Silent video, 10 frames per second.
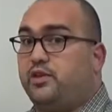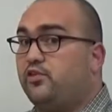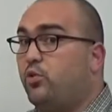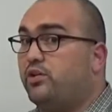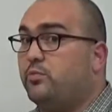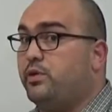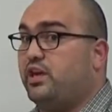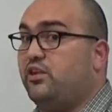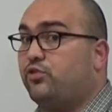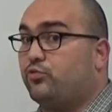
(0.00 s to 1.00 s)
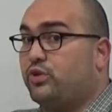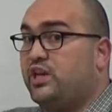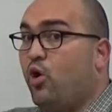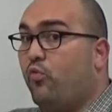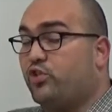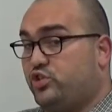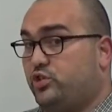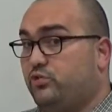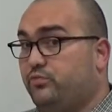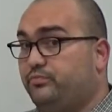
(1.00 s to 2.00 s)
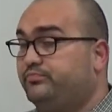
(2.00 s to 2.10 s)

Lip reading: is going to be 3/2.